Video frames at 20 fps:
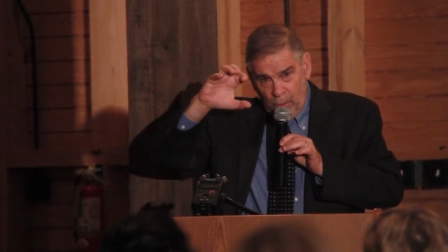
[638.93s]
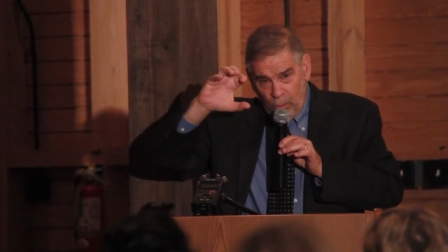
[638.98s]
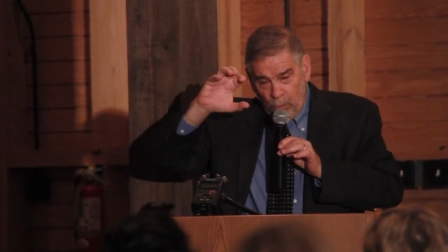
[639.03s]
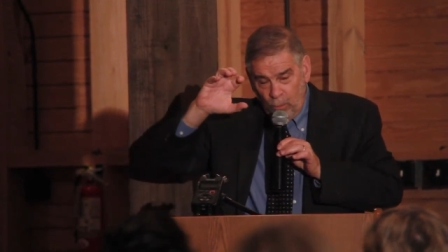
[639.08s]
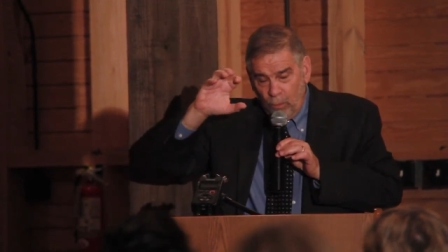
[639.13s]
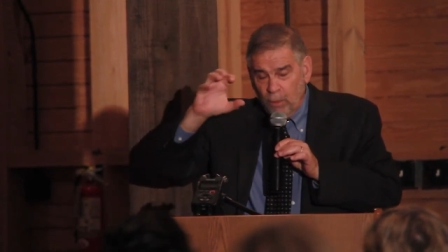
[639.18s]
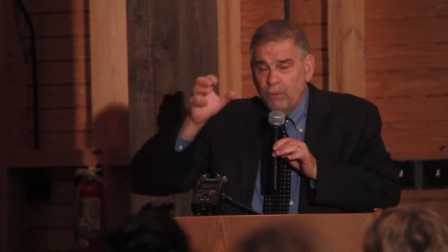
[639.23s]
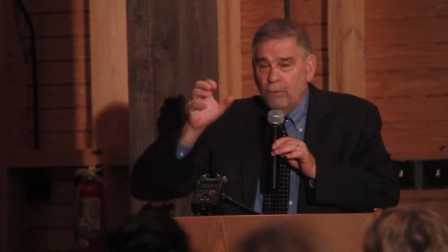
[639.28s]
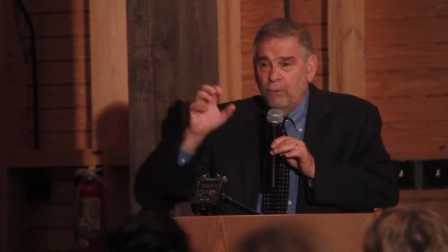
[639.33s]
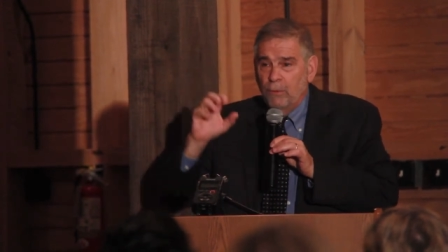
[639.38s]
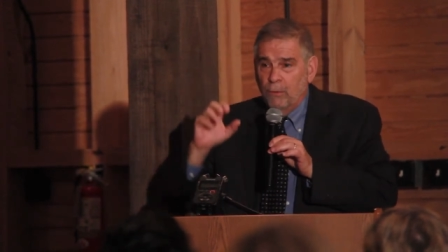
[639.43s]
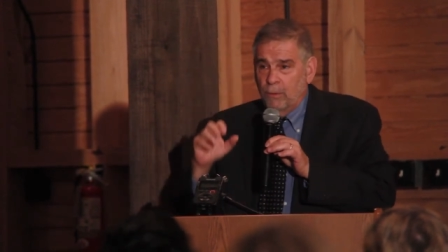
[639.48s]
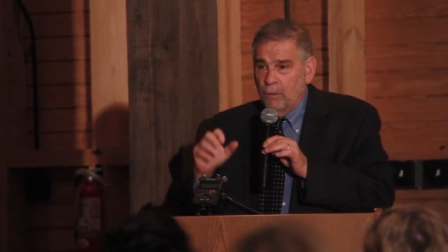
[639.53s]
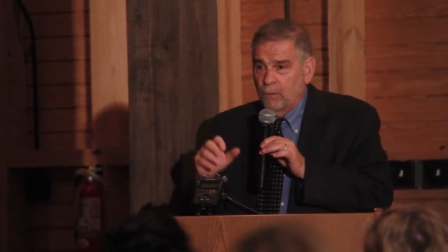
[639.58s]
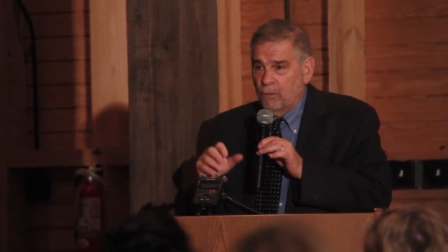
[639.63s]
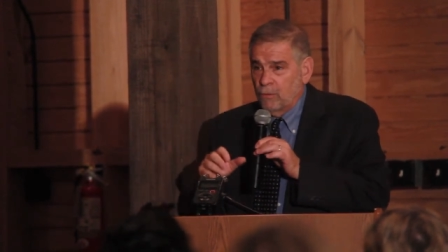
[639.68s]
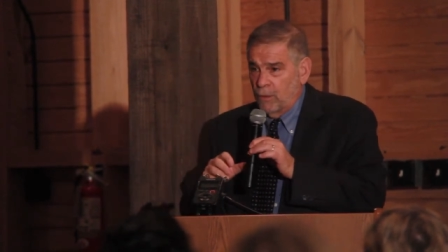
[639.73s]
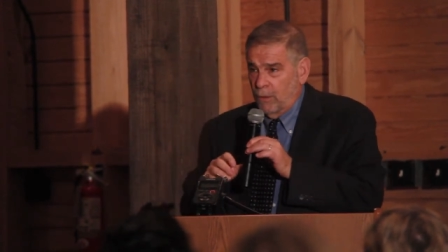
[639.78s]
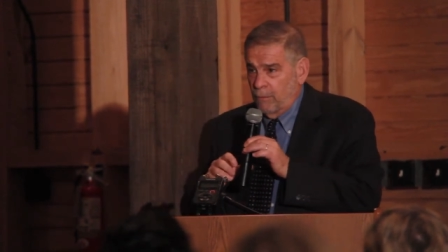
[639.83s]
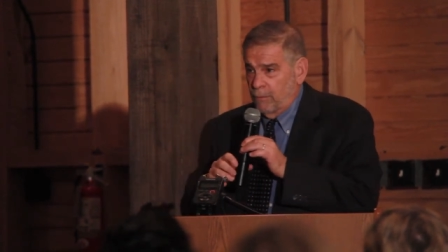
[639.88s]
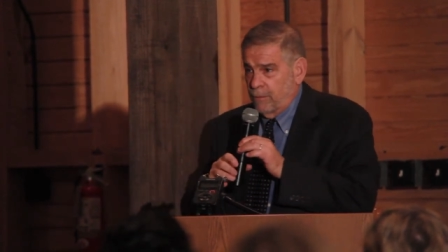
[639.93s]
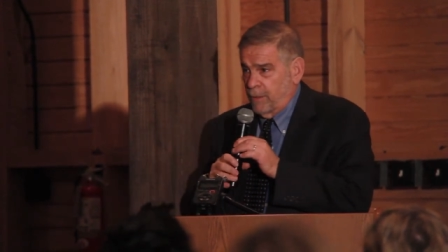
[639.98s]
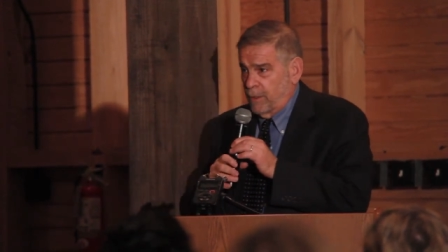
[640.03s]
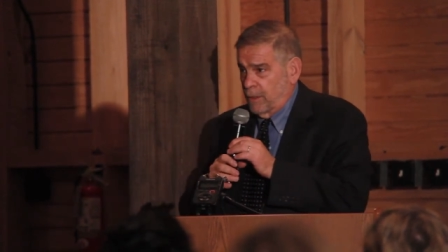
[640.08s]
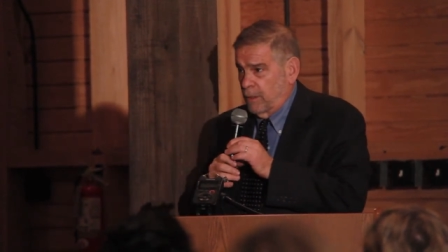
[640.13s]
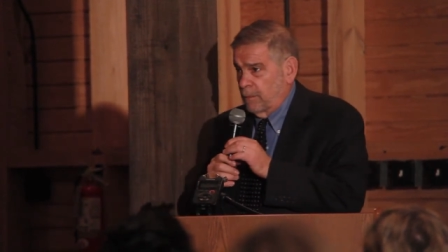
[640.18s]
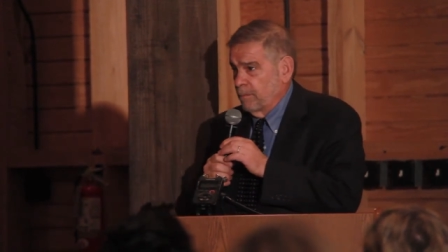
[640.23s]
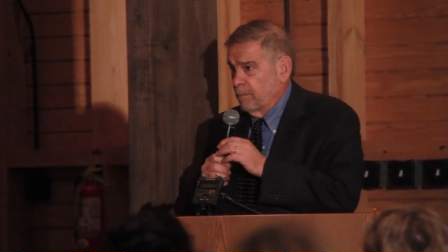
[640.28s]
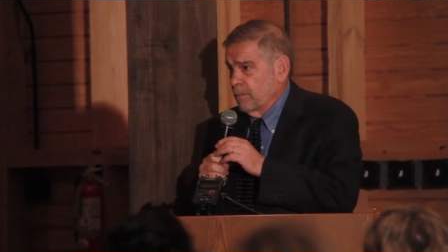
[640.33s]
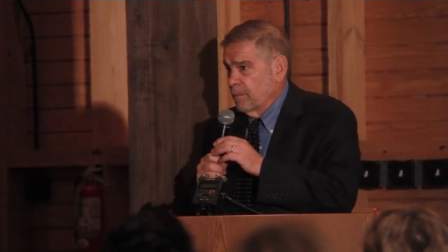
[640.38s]
with you this
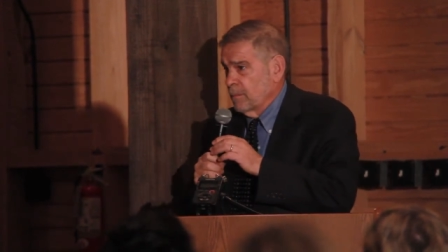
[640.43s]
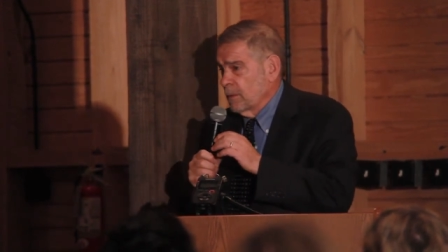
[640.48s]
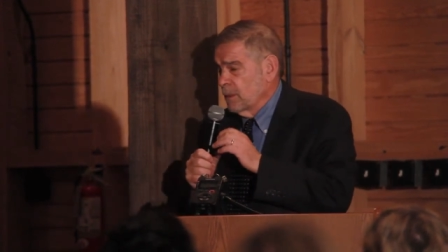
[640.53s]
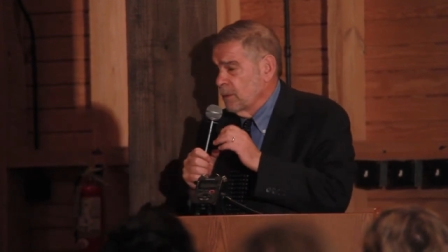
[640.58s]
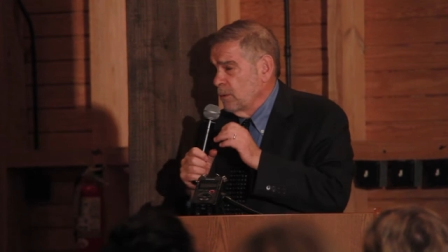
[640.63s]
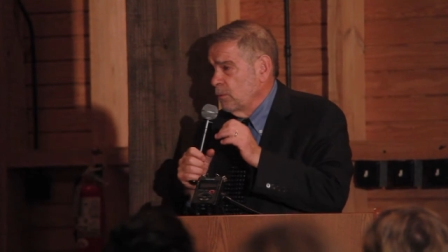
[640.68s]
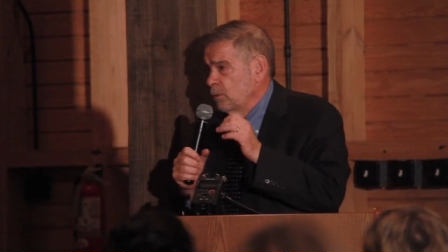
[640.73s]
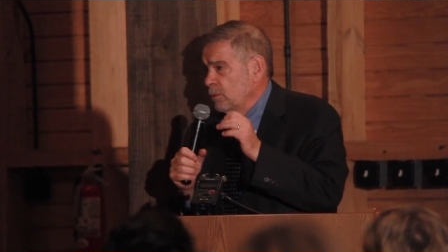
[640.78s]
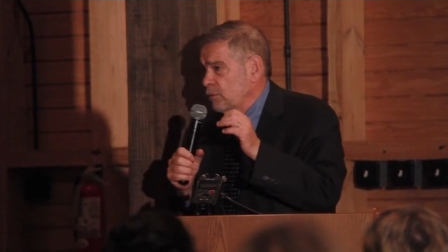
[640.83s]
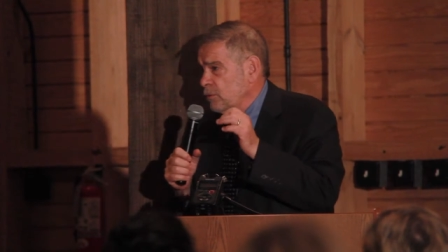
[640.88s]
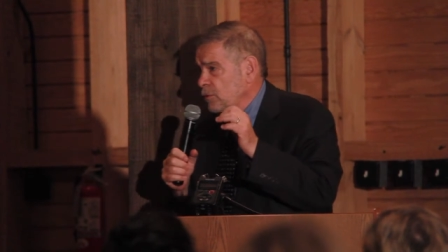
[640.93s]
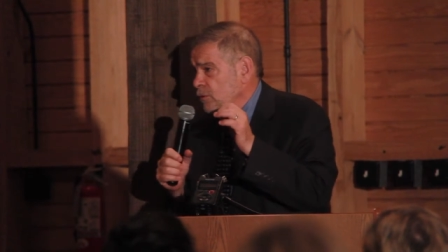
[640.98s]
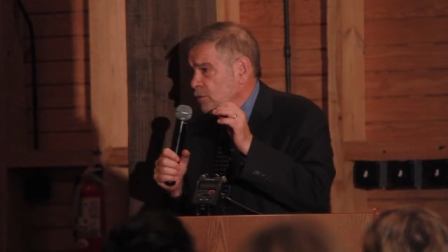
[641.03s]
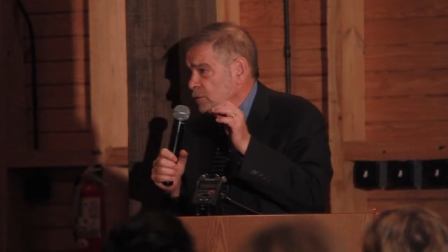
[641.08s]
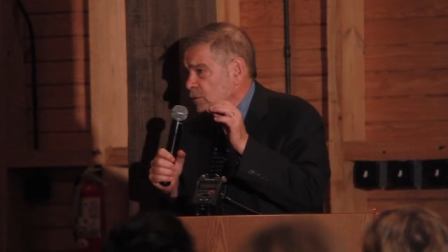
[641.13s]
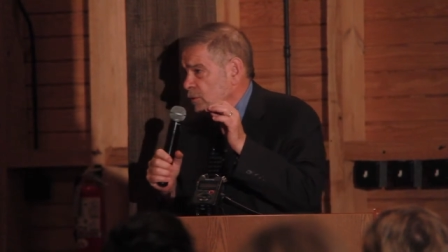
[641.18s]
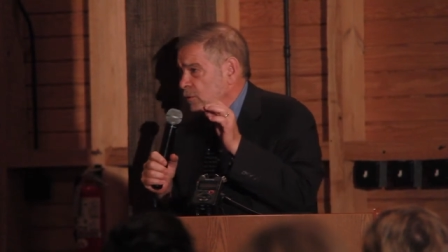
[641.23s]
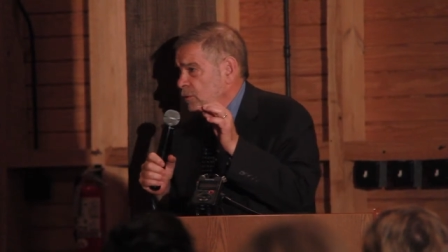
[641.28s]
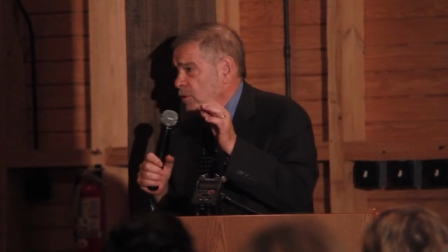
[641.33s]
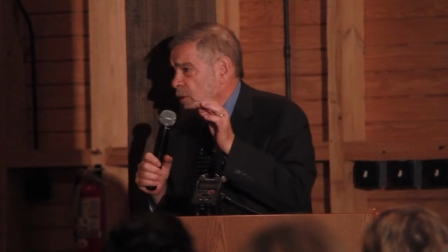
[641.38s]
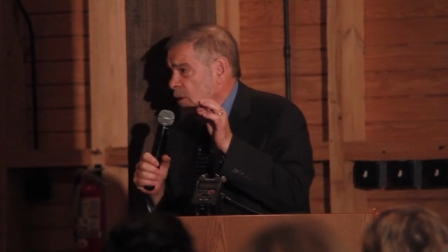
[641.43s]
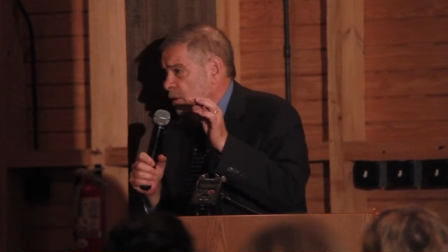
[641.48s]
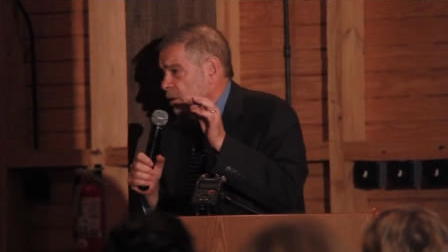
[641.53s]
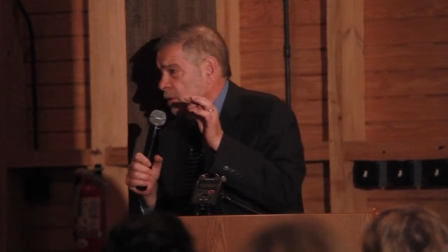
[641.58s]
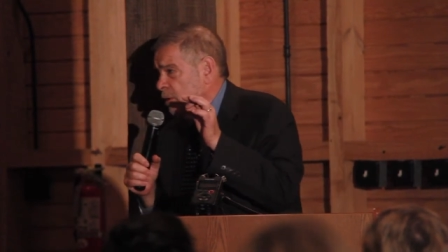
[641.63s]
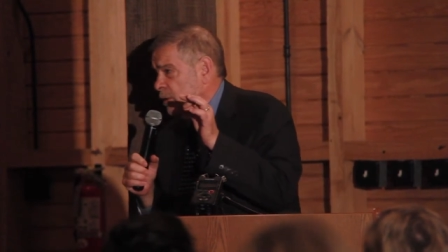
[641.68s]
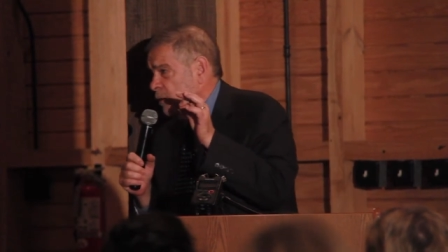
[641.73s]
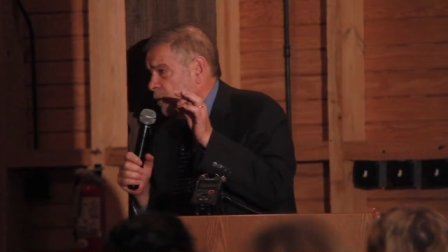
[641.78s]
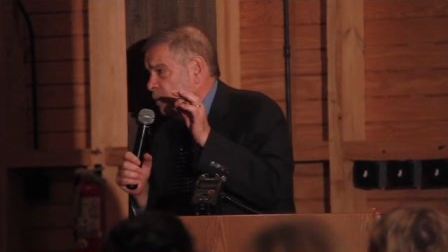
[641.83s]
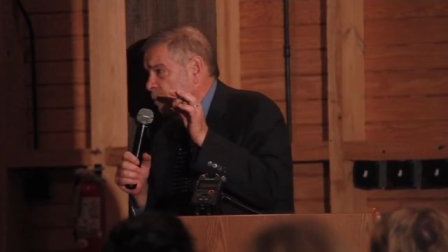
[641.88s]
evening, which is to talk
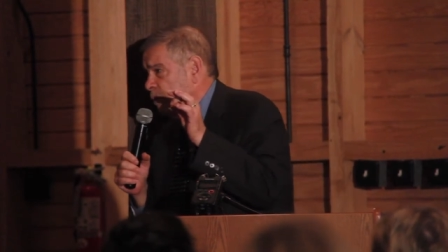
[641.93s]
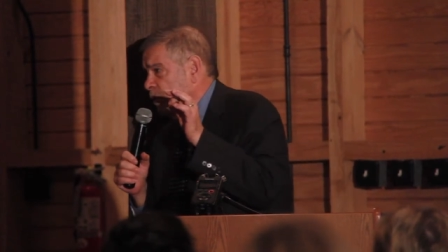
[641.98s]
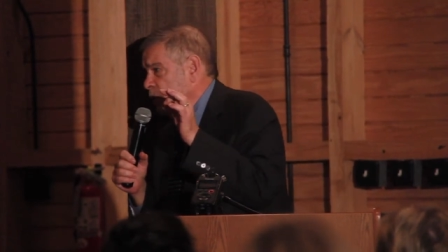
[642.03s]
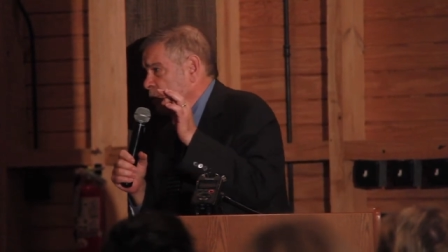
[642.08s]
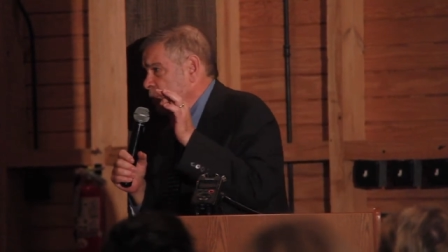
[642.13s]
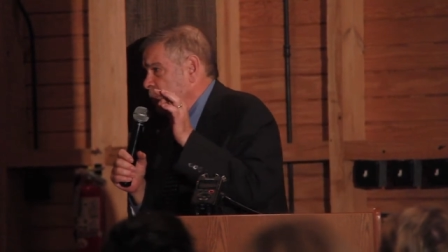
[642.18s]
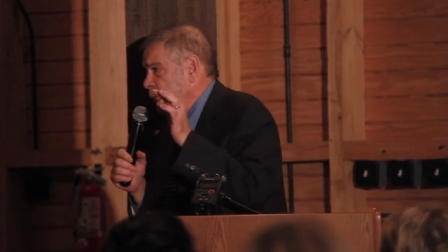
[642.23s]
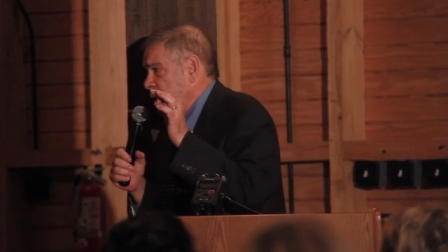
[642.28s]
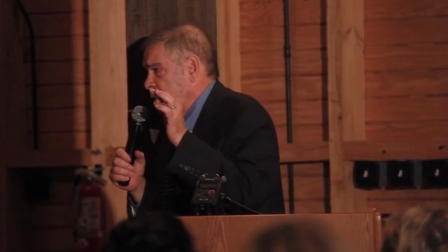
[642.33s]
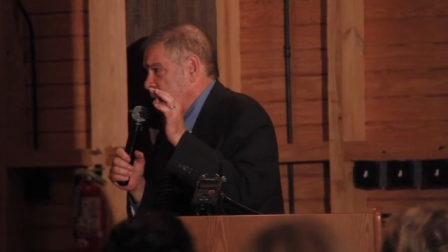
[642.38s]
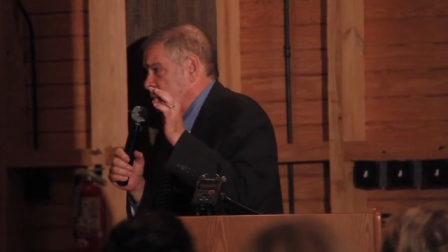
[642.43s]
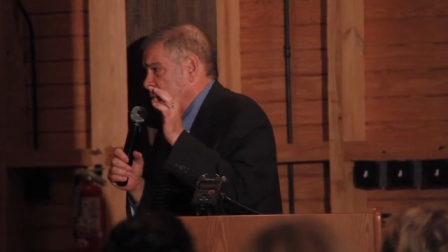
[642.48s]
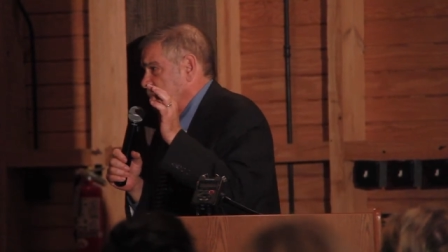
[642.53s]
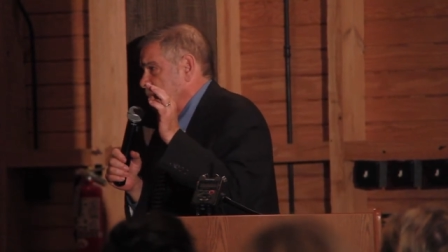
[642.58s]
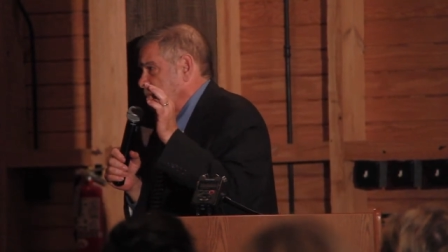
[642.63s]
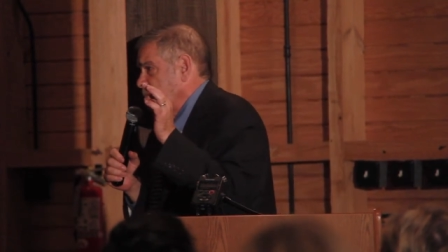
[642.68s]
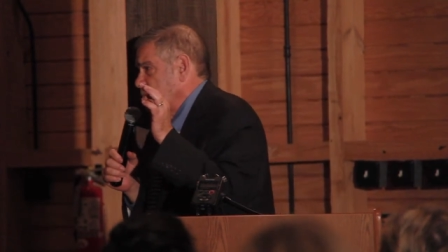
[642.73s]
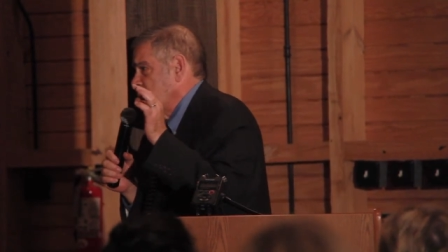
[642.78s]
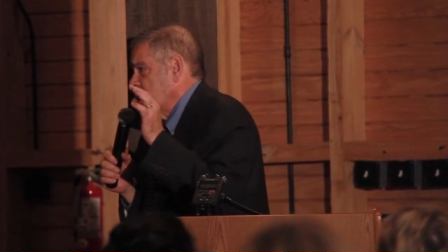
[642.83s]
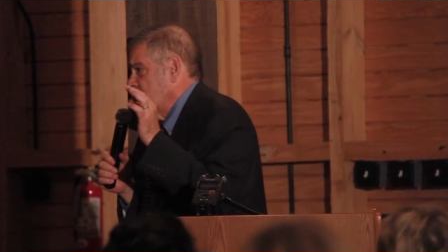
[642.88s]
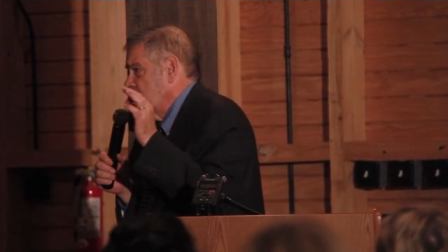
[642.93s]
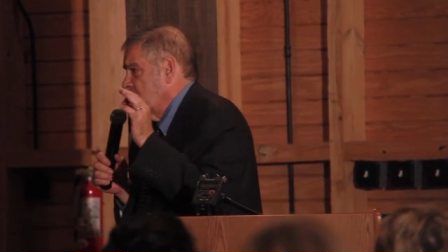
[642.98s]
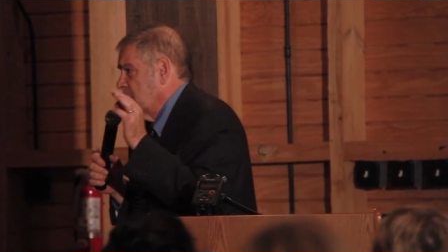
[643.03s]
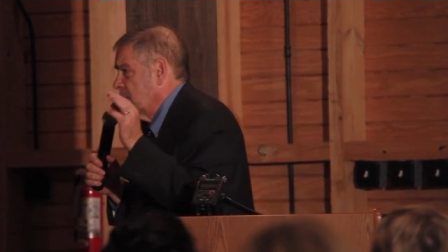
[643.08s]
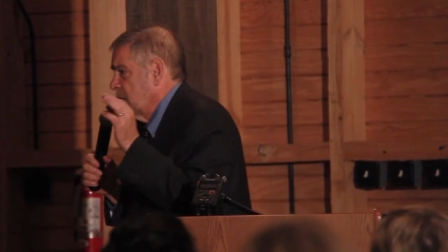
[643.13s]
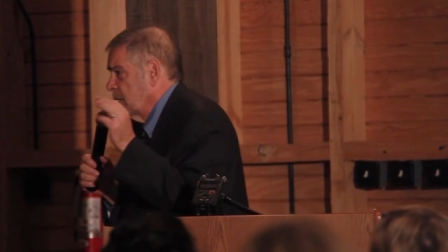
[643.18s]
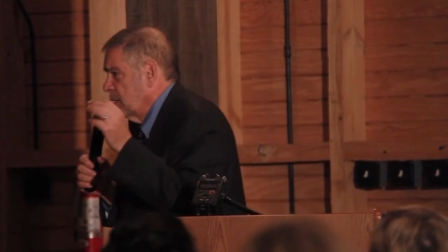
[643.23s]
a little bit about, and